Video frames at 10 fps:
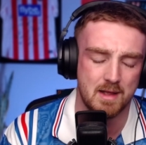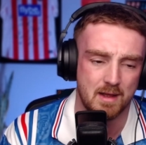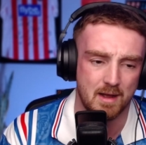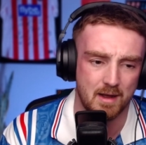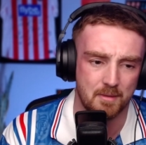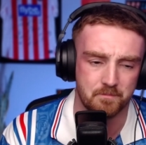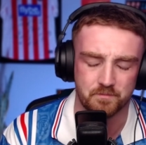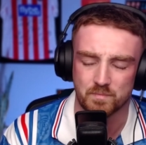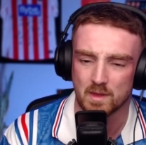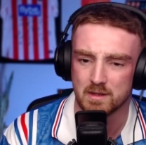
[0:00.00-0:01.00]
Um,
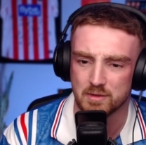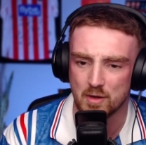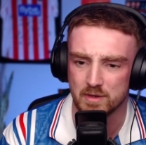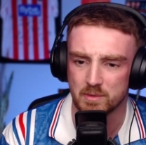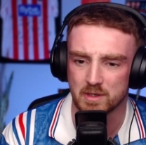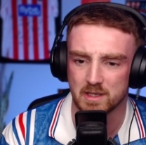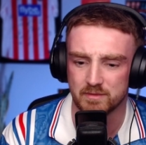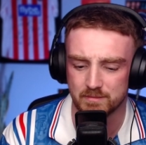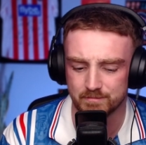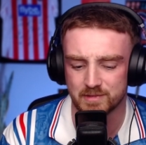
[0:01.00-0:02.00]
so hopefully we kind of
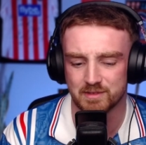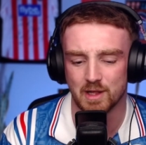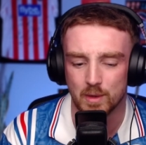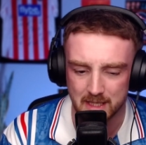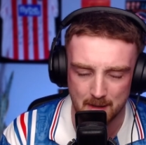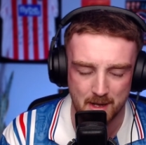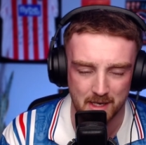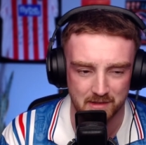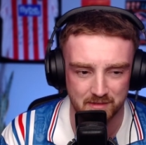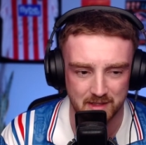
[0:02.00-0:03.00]
slowly get back to
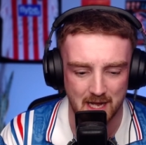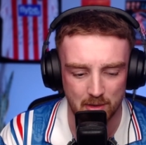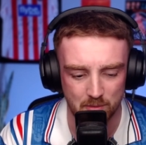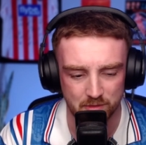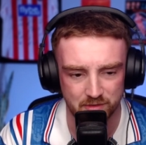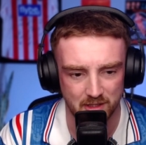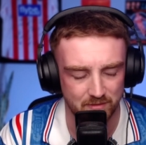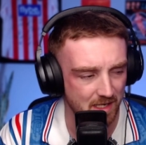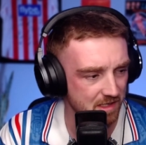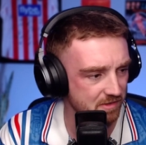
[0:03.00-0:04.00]
see how he was kind of
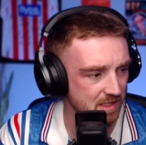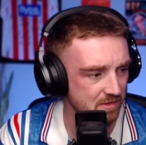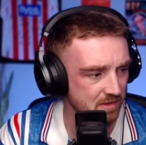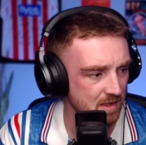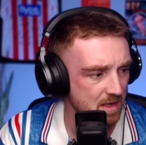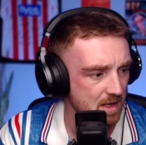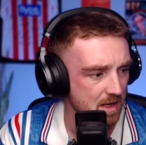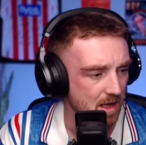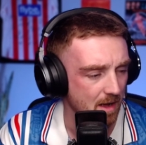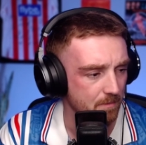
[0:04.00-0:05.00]
last season.
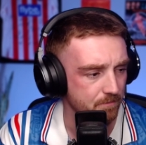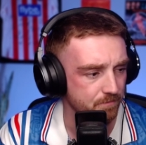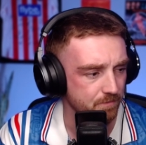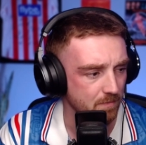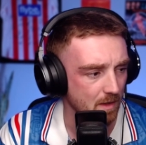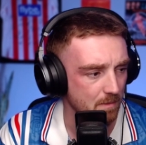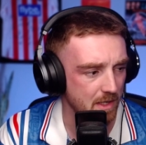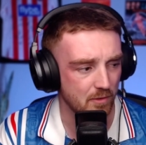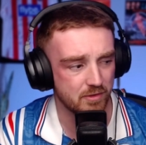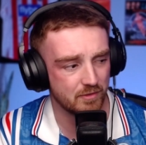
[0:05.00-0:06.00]
Um, but I
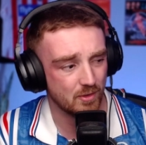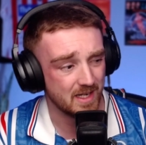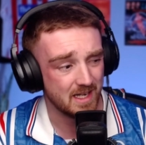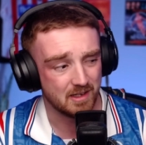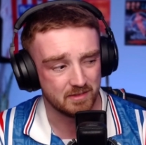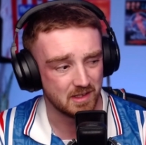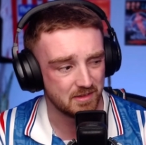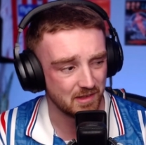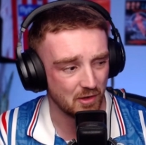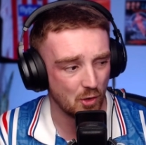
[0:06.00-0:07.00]
also have got here kind of a,
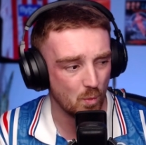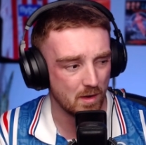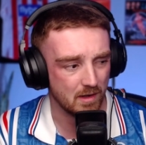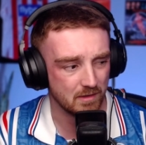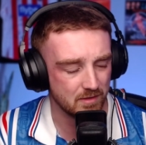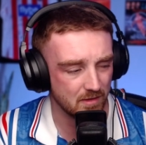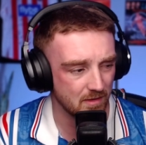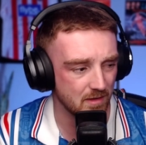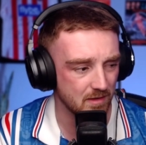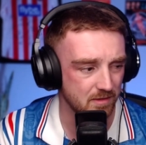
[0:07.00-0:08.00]
still a lot of work
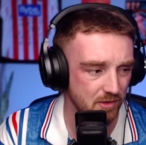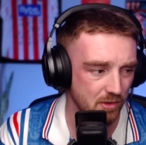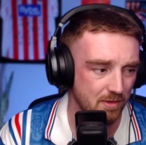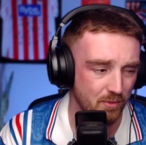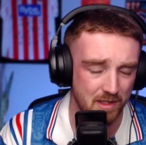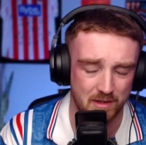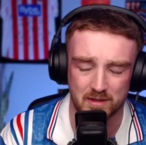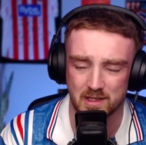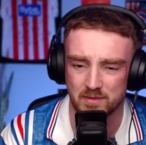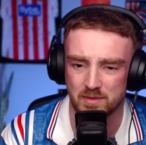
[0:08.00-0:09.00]
to to do if we
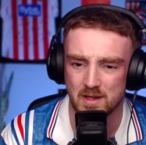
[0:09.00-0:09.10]
kind of